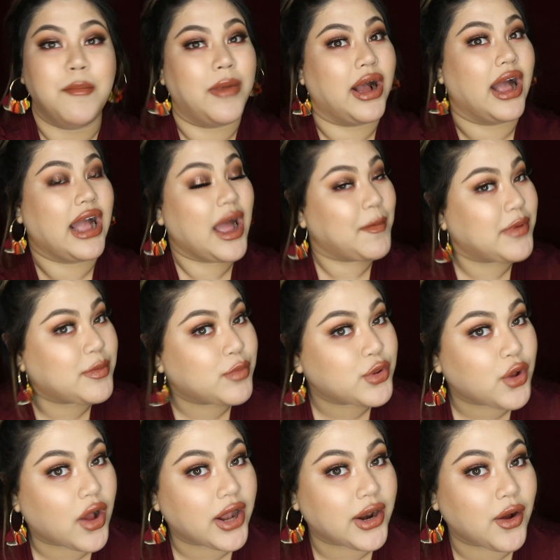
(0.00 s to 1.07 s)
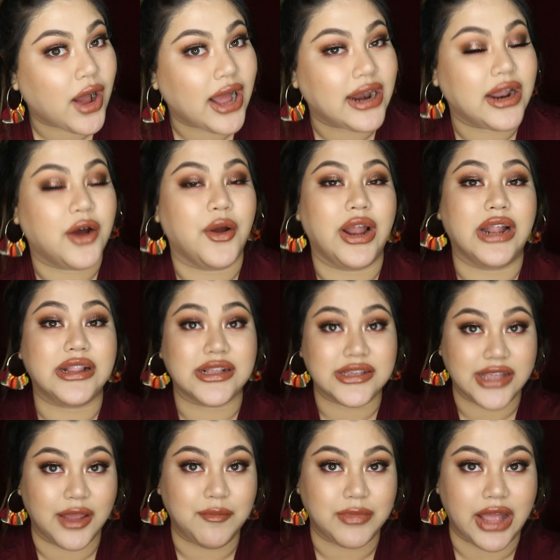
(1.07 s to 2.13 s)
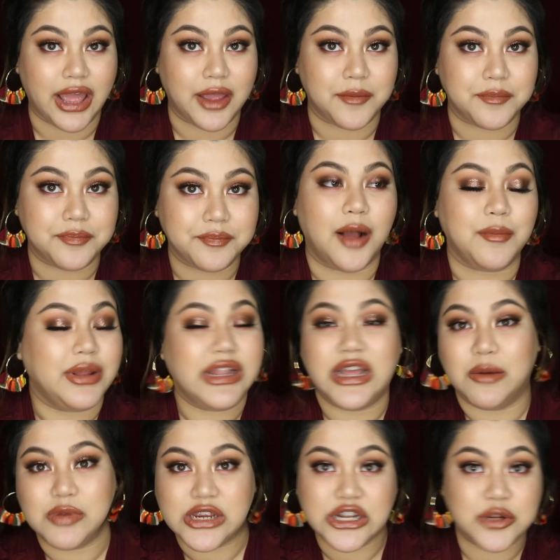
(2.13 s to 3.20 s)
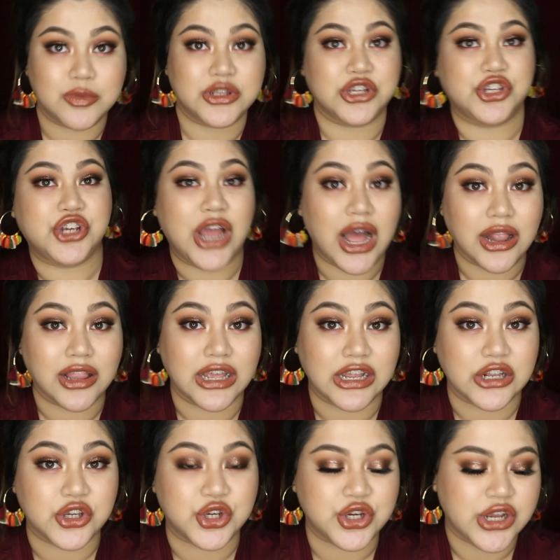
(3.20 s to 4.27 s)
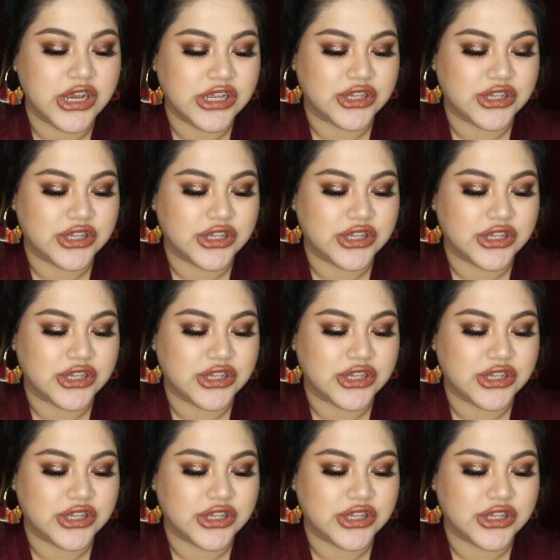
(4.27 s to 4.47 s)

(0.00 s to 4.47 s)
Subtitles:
magagamit mo to araw-araw, and at the same time, hindi ka masyado challenge.